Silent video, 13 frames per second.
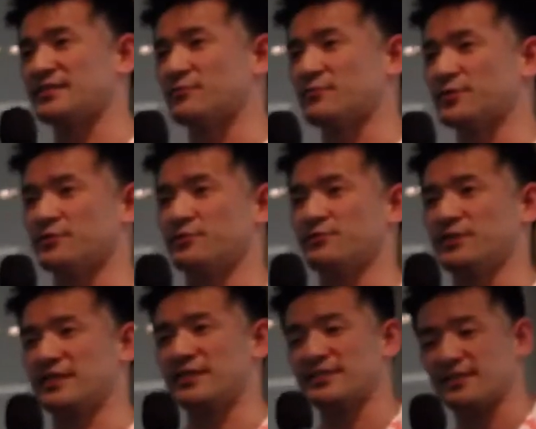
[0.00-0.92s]
I want to
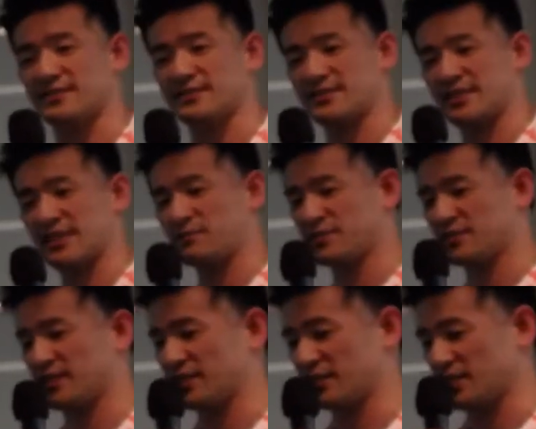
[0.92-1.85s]
initialize the game
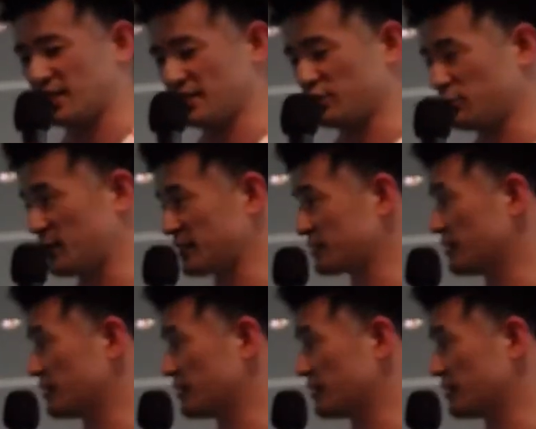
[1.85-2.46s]
state and go back,